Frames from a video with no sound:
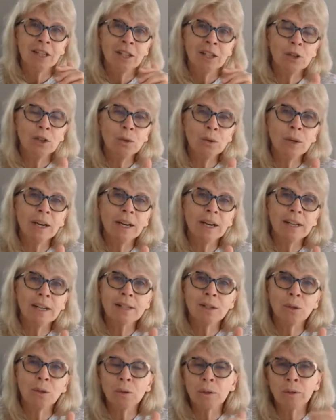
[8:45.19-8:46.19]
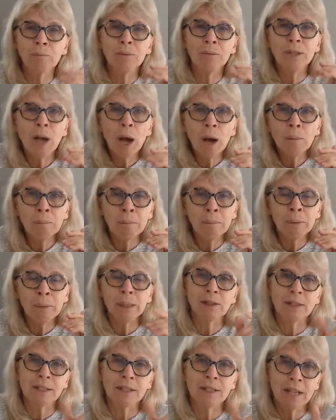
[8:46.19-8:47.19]
You guys call them
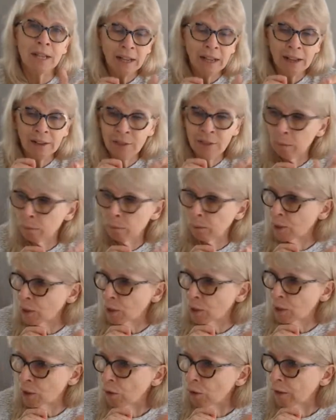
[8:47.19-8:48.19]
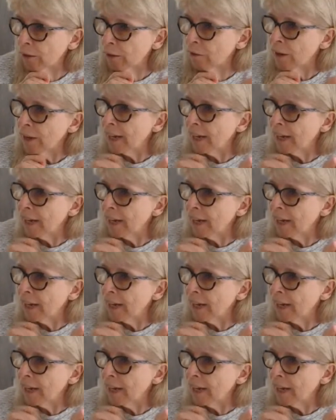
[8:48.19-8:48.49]
tumblers. And they were sort of,